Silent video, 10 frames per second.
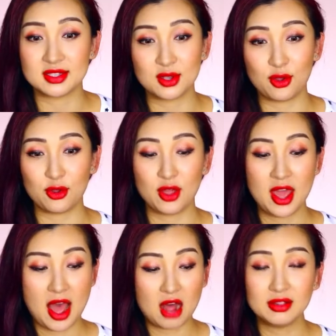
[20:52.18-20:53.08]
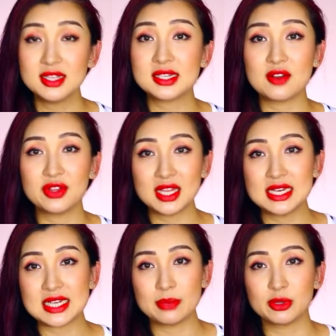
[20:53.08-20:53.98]
So I'll list
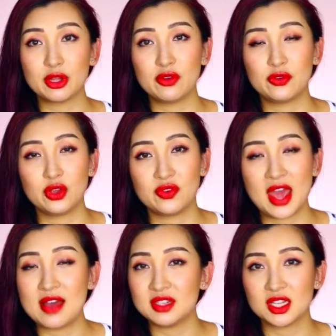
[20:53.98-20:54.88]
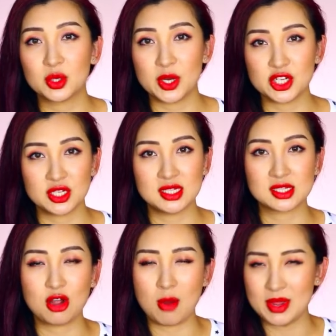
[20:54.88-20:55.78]
everything down below for you. If you have any other
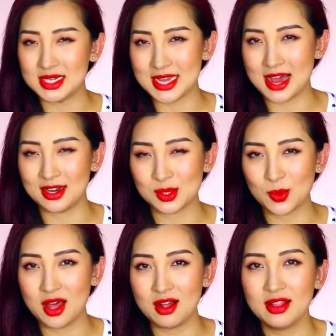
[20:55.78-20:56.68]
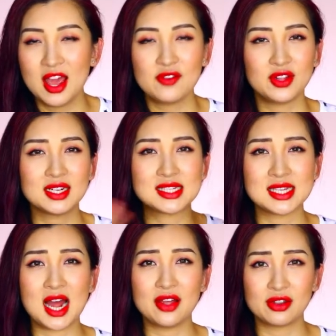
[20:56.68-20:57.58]
questions, comment down as well. If you'd like to
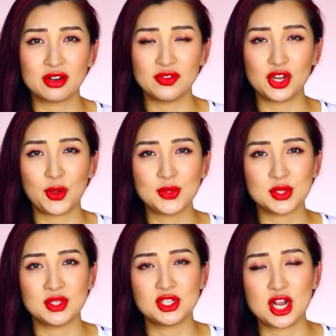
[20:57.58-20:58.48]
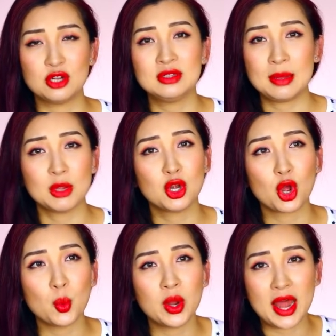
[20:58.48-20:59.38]
see other videos on this channel, let me
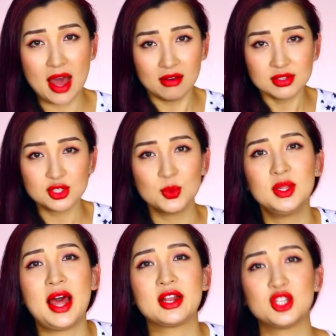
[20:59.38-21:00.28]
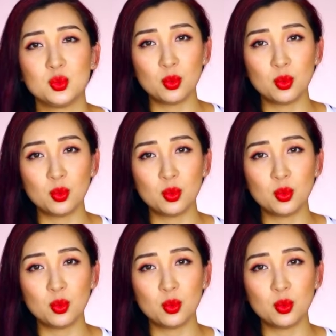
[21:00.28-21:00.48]
know what else you would like to